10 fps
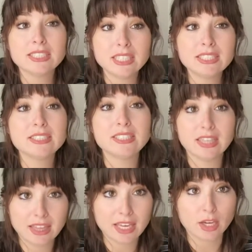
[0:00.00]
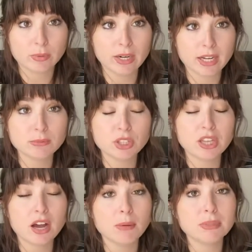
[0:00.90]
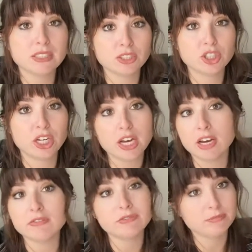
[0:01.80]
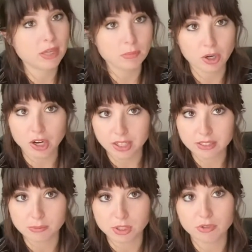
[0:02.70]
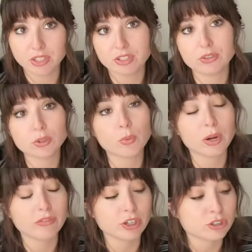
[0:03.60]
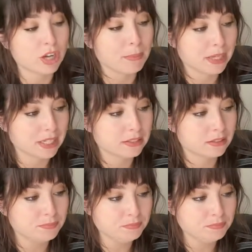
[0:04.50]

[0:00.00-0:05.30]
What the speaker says: tends to think when it comes to the opposition of embryonic stem cell research or whatever your topic is.